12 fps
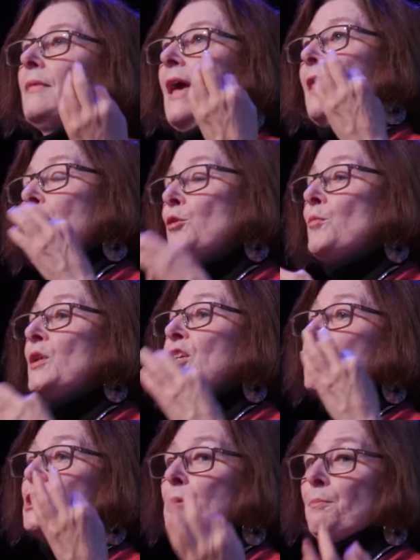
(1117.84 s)
And the
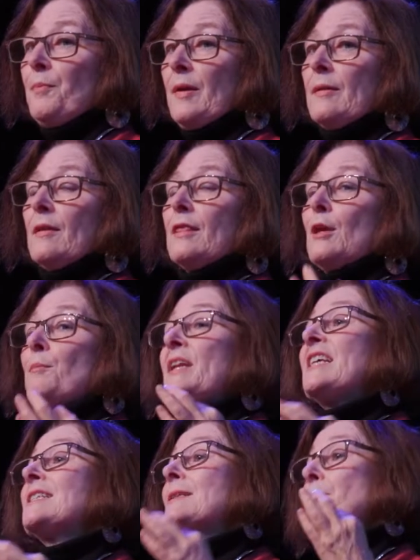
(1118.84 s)

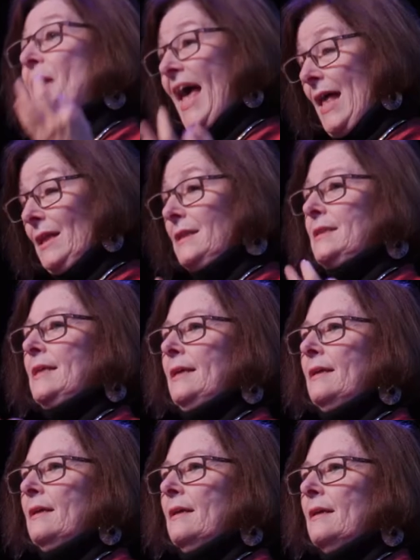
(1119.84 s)

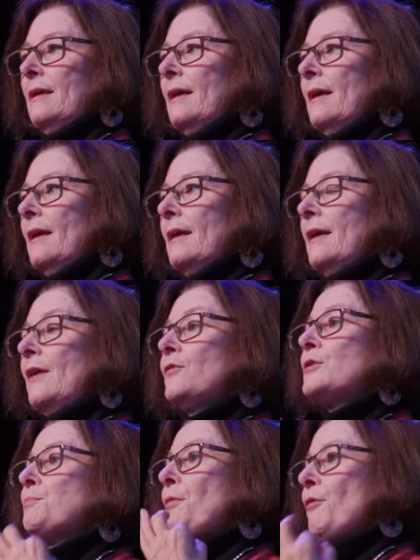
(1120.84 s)
municipality
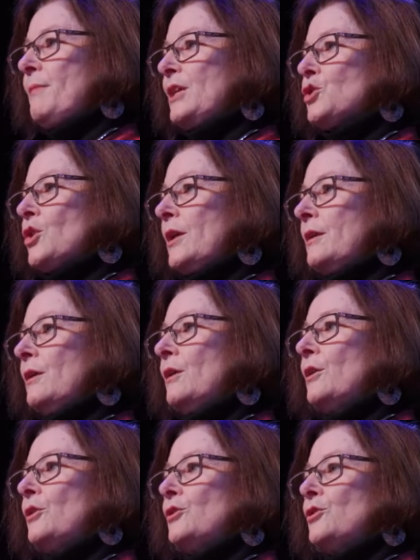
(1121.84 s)
gives permission
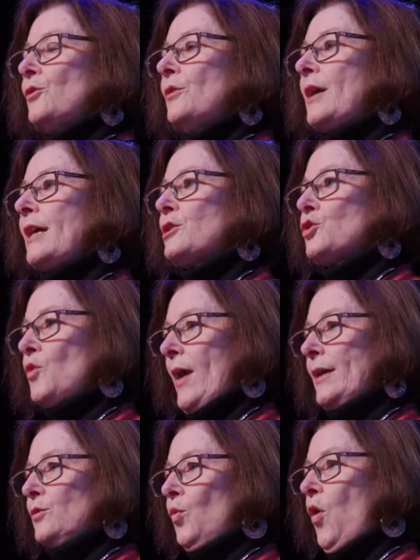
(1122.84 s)
to
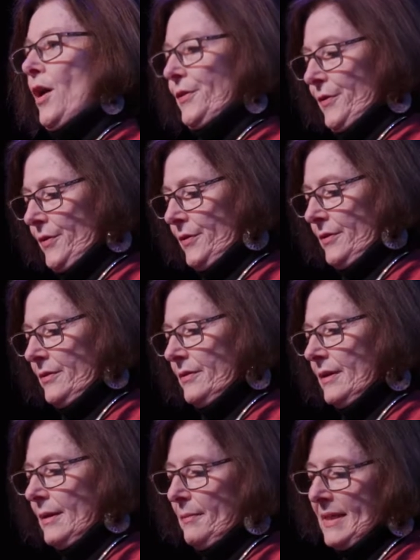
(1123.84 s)
extract water.
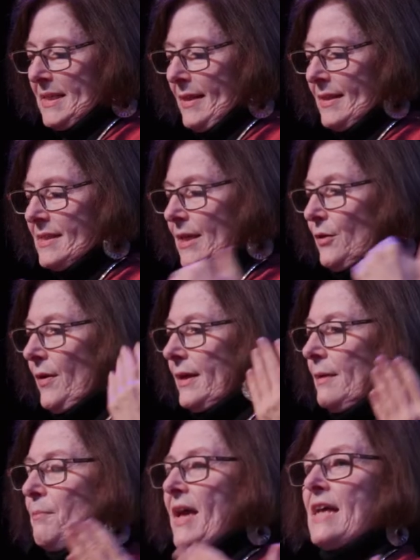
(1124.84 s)
I may say this later, I
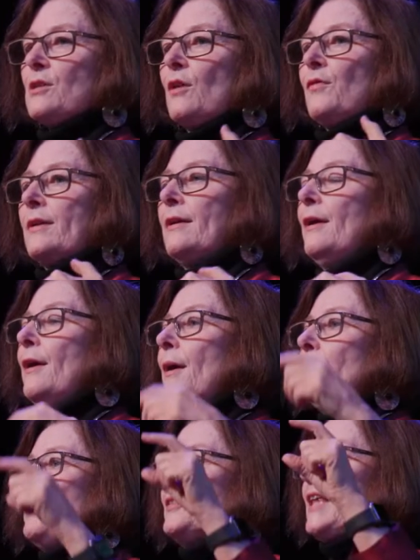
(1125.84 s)
can pass over it.
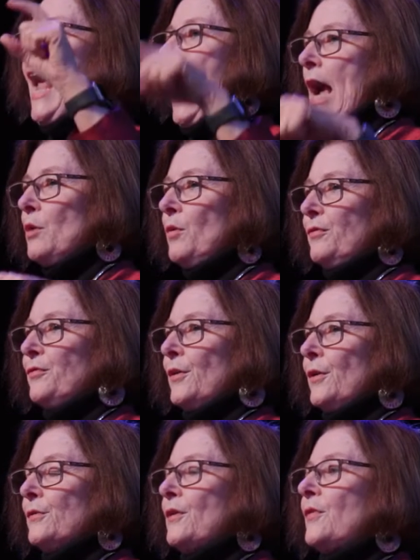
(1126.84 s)
But the
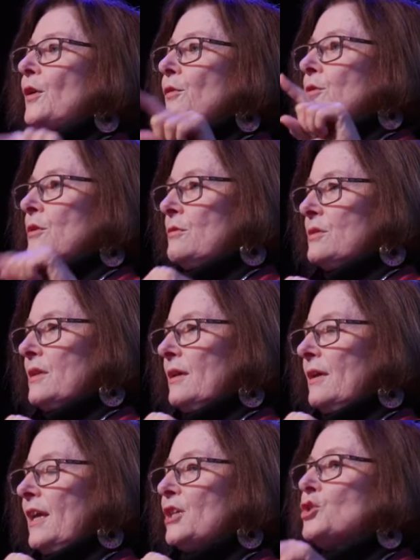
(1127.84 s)
aquifer that they're
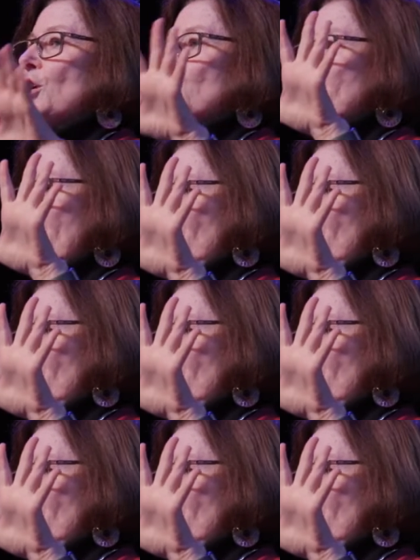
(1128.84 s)
using is shared by